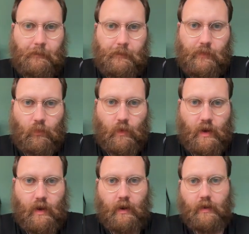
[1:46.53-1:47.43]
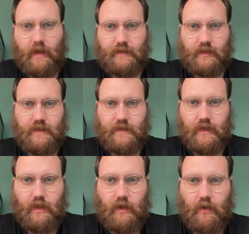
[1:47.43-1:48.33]
where, as you can see
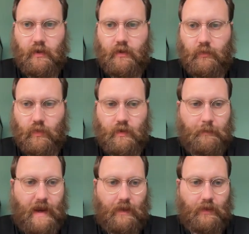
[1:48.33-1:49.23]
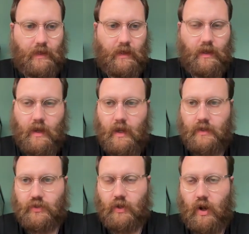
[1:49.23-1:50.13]
here, we're mainly
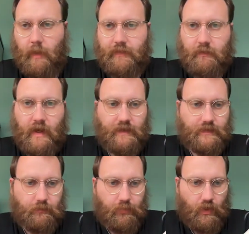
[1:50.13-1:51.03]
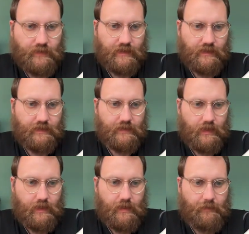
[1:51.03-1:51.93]
trying to optimize the process
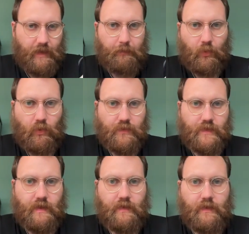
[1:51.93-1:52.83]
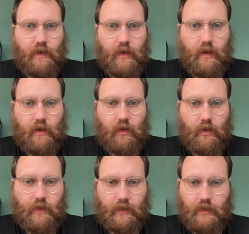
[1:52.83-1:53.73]
that pulls in all
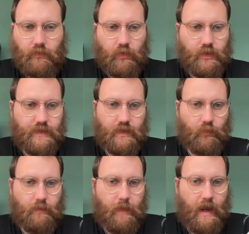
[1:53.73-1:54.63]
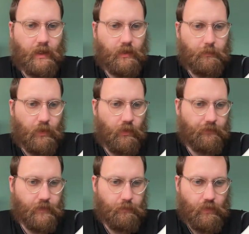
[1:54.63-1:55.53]
the keywords that we make part
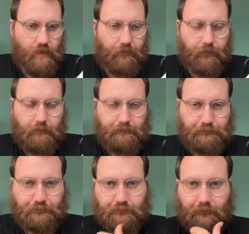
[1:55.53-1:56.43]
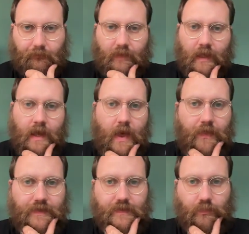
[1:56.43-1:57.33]
of the brief. And
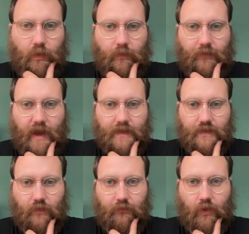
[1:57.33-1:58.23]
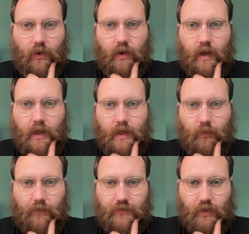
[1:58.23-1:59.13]
this is what we've had so far.
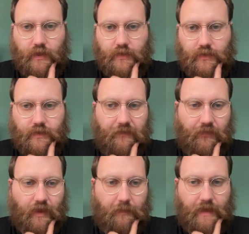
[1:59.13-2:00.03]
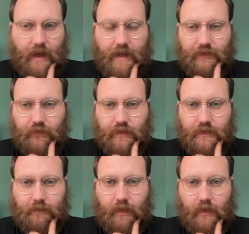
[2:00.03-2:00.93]
We've tried different APIs for
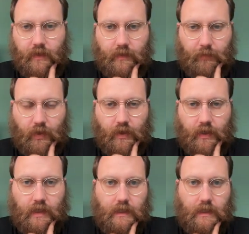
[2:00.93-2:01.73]
this part,